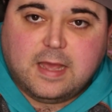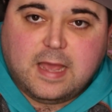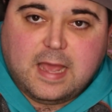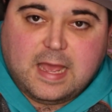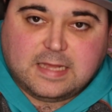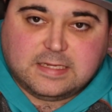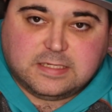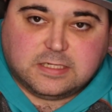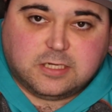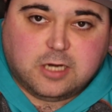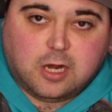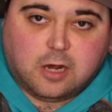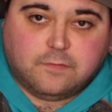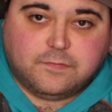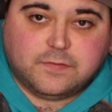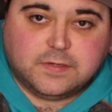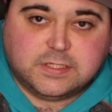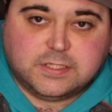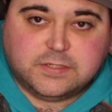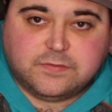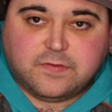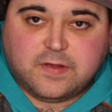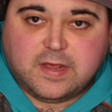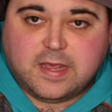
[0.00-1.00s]
as a
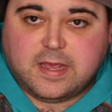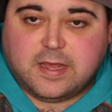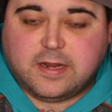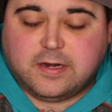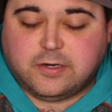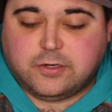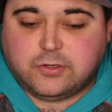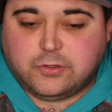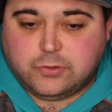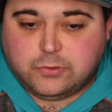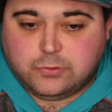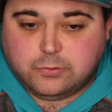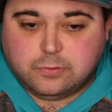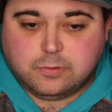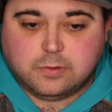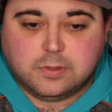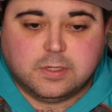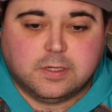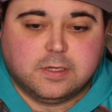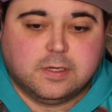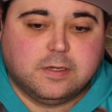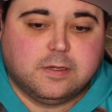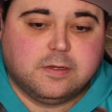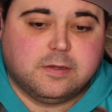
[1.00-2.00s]
Dolphins fan who
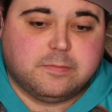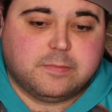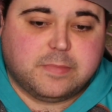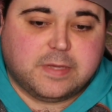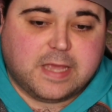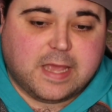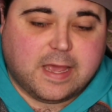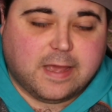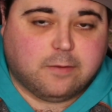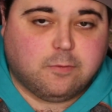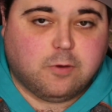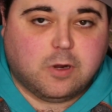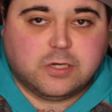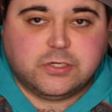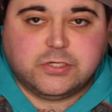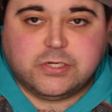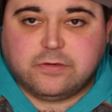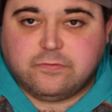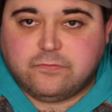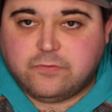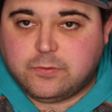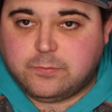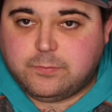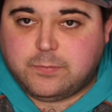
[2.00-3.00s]
began
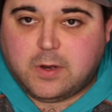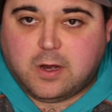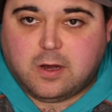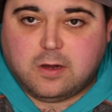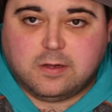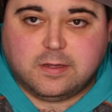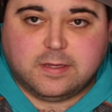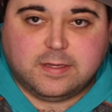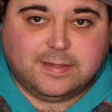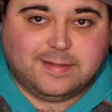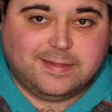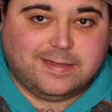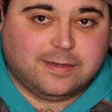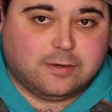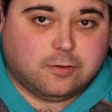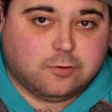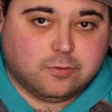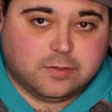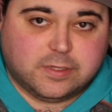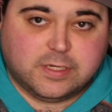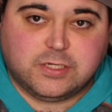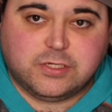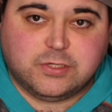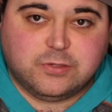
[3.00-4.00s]
watching football in the
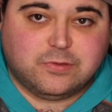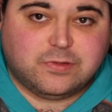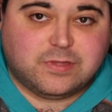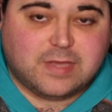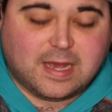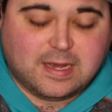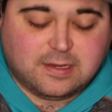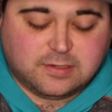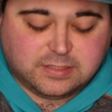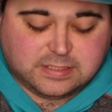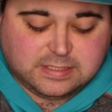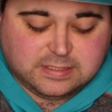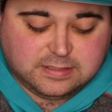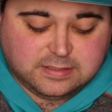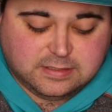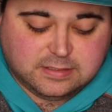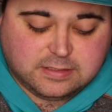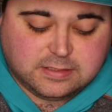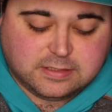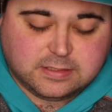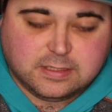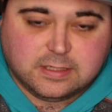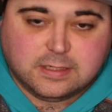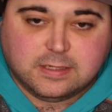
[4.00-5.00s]
early
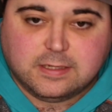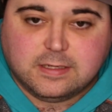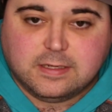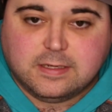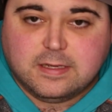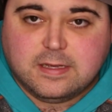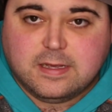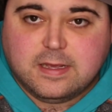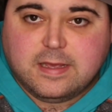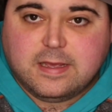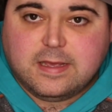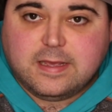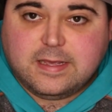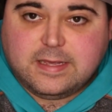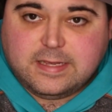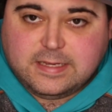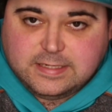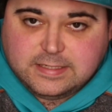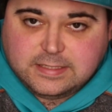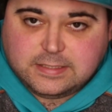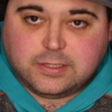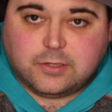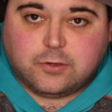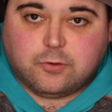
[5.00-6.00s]
2000s,
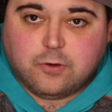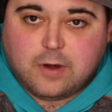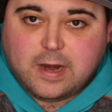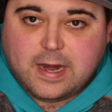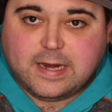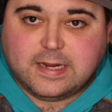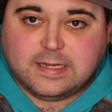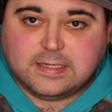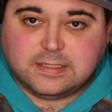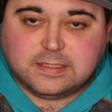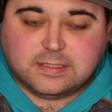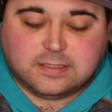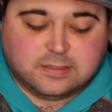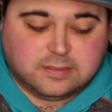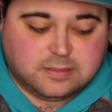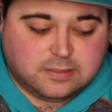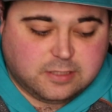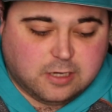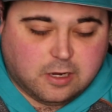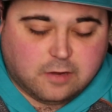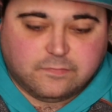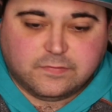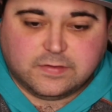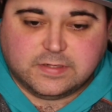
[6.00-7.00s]
is the greatest
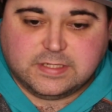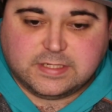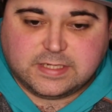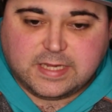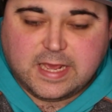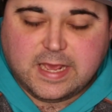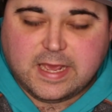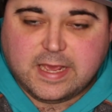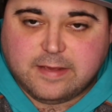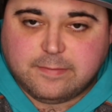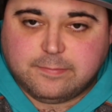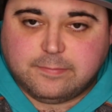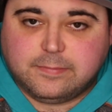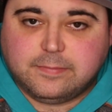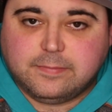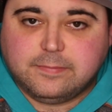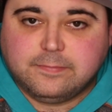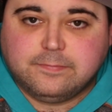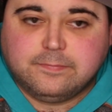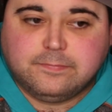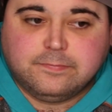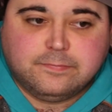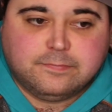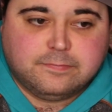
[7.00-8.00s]
Dolphins game
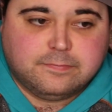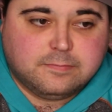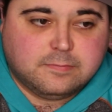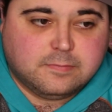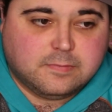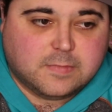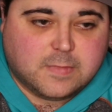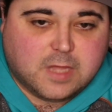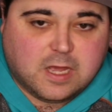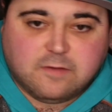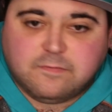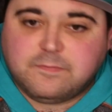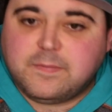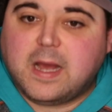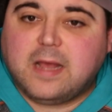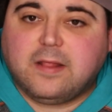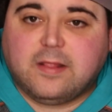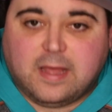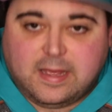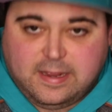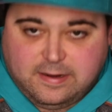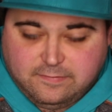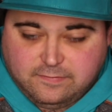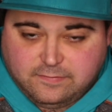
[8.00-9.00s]
of my
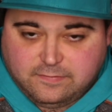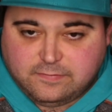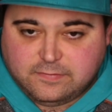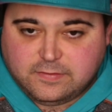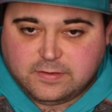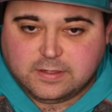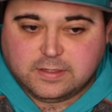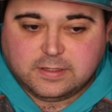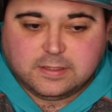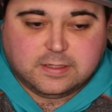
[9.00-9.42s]
life.